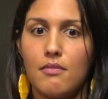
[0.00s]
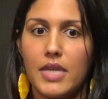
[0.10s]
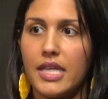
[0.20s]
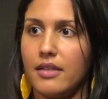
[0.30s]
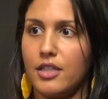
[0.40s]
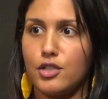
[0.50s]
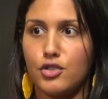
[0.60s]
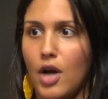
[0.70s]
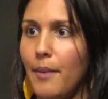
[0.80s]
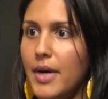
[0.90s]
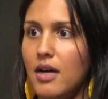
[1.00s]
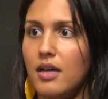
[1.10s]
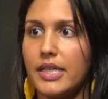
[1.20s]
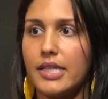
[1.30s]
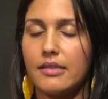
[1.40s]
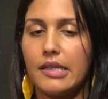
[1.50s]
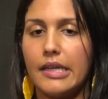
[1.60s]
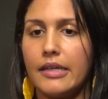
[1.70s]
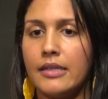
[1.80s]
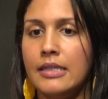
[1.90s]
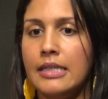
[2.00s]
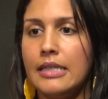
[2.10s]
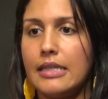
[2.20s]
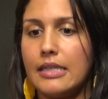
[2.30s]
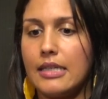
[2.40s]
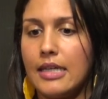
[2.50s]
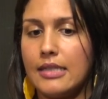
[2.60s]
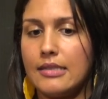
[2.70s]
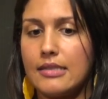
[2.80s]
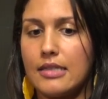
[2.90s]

healing trauma, healing, and